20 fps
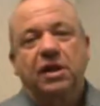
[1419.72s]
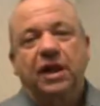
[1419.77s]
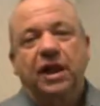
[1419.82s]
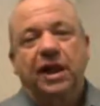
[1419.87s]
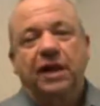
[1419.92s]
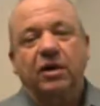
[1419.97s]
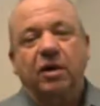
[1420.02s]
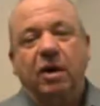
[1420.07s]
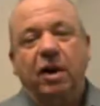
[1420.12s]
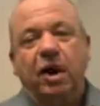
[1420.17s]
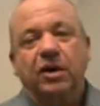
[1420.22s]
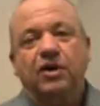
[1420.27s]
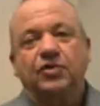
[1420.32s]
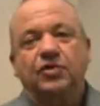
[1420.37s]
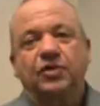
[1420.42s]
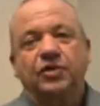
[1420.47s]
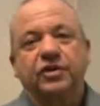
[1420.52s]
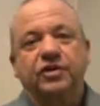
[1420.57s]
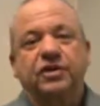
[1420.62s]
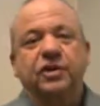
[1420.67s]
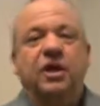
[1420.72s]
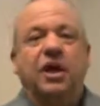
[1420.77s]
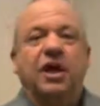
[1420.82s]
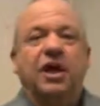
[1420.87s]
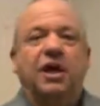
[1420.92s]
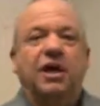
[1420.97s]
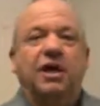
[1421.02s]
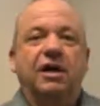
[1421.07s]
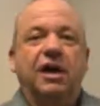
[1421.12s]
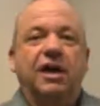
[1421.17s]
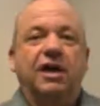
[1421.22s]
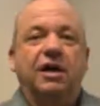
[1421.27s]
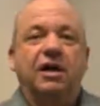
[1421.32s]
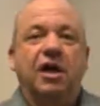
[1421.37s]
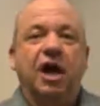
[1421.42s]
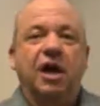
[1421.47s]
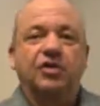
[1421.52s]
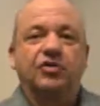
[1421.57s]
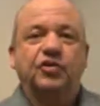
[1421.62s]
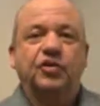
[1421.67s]
at Oxford, at an
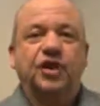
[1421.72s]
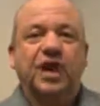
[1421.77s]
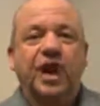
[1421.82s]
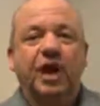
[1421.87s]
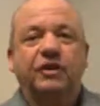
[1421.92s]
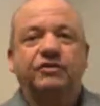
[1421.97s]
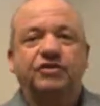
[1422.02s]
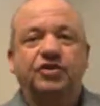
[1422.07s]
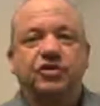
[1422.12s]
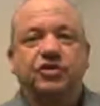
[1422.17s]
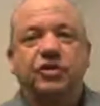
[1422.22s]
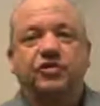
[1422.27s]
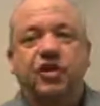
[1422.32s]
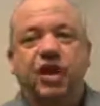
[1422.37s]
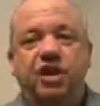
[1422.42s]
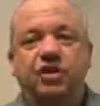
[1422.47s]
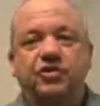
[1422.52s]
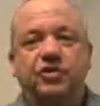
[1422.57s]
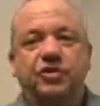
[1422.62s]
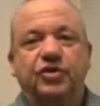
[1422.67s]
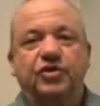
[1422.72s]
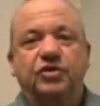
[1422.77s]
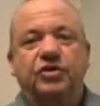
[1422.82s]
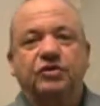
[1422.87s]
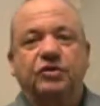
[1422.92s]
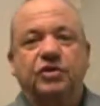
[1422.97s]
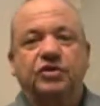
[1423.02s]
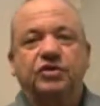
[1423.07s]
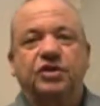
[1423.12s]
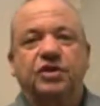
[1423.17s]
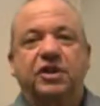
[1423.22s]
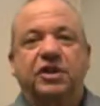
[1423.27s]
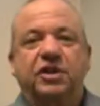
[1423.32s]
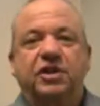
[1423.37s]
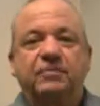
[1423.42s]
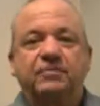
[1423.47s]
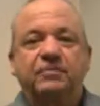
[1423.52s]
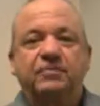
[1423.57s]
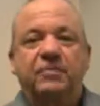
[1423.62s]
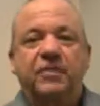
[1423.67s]
Oxford offshoot of Oxford University,
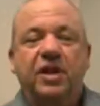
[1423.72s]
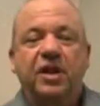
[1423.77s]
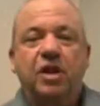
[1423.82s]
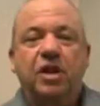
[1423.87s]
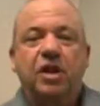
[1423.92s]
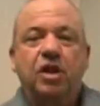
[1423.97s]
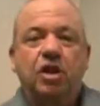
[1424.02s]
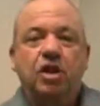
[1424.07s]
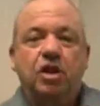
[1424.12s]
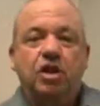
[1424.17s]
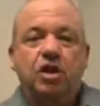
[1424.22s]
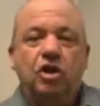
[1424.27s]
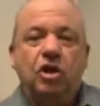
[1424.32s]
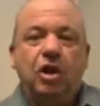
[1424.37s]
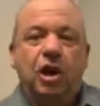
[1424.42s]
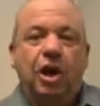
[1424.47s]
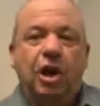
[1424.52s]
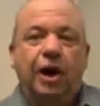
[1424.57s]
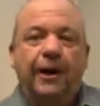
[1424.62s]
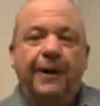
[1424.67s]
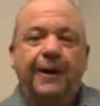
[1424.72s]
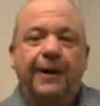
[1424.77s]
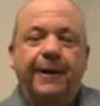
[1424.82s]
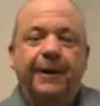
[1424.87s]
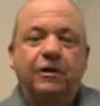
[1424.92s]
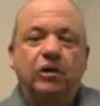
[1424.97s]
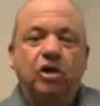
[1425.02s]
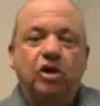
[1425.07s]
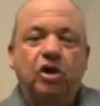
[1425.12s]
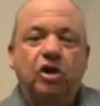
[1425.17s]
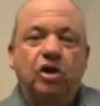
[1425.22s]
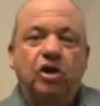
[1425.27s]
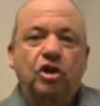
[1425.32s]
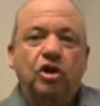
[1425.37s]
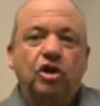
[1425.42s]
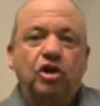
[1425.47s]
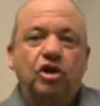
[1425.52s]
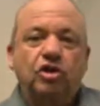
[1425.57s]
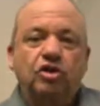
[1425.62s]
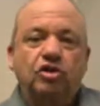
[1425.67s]

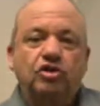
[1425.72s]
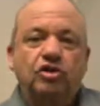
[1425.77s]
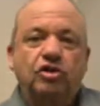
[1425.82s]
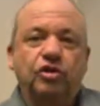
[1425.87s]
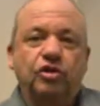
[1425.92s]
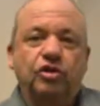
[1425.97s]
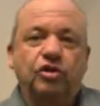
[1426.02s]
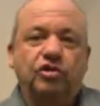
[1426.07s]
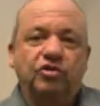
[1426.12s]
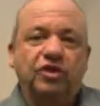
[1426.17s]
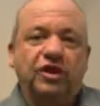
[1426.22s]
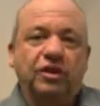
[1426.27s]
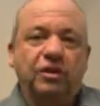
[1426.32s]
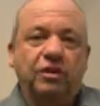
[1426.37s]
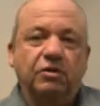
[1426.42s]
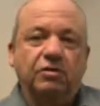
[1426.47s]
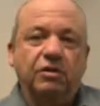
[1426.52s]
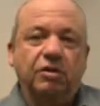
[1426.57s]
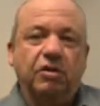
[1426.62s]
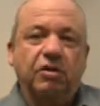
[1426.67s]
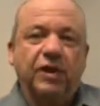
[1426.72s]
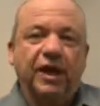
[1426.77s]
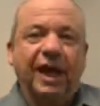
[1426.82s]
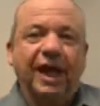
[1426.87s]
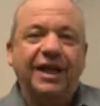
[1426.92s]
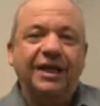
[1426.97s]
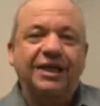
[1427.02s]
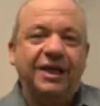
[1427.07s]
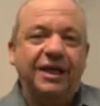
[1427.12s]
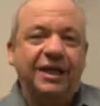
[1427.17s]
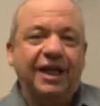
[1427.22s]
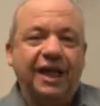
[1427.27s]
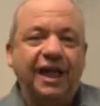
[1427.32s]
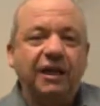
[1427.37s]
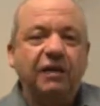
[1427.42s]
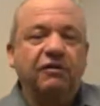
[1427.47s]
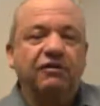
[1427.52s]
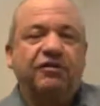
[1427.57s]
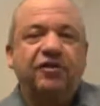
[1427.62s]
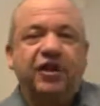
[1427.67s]
to create the
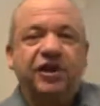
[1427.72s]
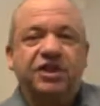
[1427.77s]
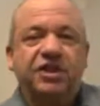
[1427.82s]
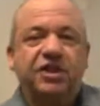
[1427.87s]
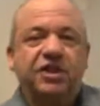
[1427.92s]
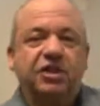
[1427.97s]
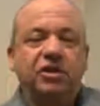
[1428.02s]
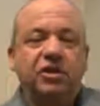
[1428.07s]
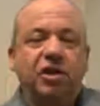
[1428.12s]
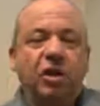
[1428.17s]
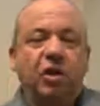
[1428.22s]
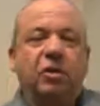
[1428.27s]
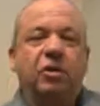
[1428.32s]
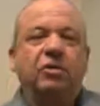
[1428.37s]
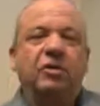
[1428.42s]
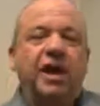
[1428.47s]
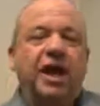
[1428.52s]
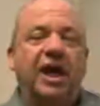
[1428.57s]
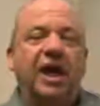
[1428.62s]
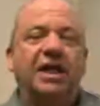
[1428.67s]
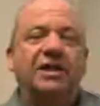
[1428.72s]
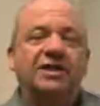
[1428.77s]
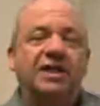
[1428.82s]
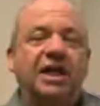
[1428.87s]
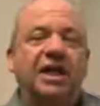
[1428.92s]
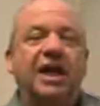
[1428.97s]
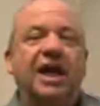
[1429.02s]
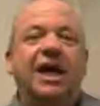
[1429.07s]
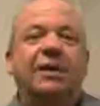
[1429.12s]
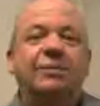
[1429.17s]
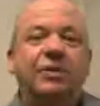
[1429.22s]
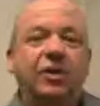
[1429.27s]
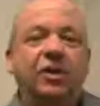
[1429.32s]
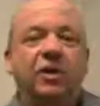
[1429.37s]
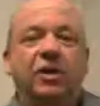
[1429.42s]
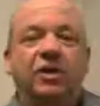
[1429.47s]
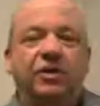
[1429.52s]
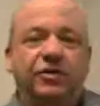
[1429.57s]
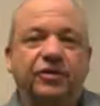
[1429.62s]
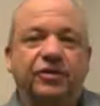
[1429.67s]
legal fiction known as Climate
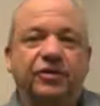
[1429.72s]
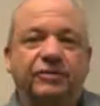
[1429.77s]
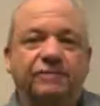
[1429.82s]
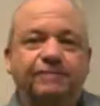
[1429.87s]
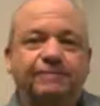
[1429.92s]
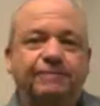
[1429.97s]
Earth,